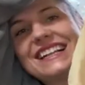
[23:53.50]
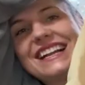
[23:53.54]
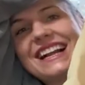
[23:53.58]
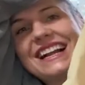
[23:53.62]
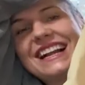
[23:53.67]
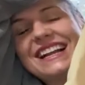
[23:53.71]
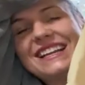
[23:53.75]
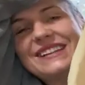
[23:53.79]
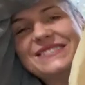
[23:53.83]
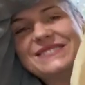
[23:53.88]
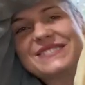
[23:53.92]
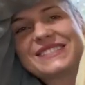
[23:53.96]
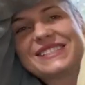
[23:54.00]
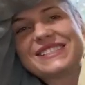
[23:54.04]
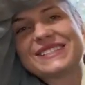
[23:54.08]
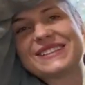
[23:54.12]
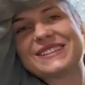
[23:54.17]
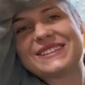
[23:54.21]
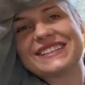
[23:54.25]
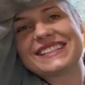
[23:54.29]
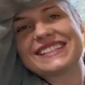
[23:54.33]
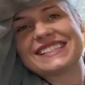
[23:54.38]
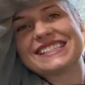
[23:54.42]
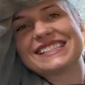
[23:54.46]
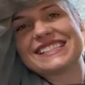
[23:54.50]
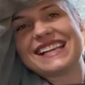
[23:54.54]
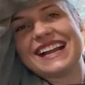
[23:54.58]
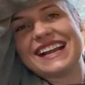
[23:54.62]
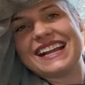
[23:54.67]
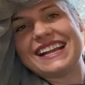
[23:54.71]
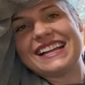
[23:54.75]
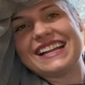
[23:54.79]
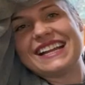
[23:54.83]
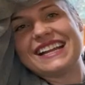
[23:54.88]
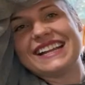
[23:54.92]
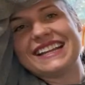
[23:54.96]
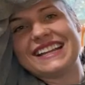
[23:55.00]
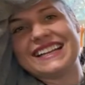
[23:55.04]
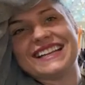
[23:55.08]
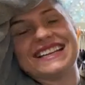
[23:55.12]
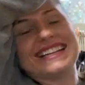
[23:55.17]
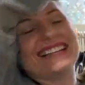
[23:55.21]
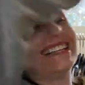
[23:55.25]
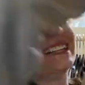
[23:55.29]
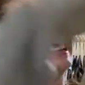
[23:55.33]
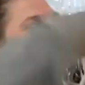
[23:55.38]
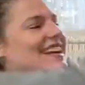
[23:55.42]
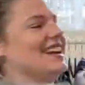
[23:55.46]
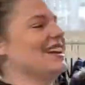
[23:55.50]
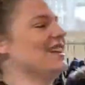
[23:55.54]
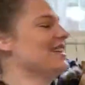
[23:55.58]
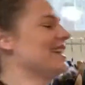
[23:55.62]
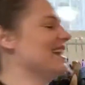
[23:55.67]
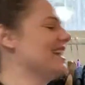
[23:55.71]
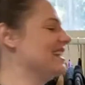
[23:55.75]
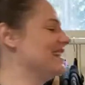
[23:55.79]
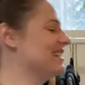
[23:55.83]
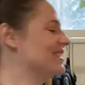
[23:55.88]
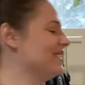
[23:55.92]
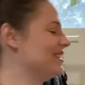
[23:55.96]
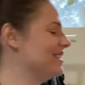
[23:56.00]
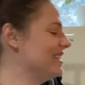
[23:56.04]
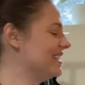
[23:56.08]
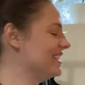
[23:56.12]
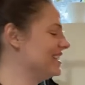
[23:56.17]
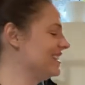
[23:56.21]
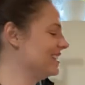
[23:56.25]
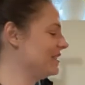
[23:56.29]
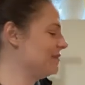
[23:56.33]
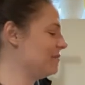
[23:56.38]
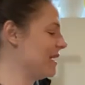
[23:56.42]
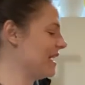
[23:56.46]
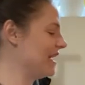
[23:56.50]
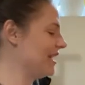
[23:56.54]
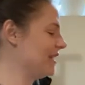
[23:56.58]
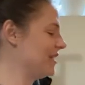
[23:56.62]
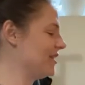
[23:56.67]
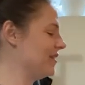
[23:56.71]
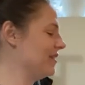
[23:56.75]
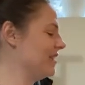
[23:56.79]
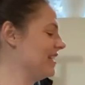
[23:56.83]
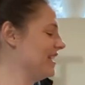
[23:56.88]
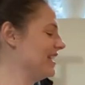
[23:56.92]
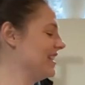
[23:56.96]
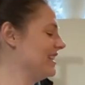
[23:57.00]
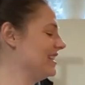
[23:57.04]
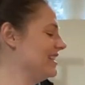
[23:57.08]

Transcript: I am so excited. Okay, so this is Patagonia.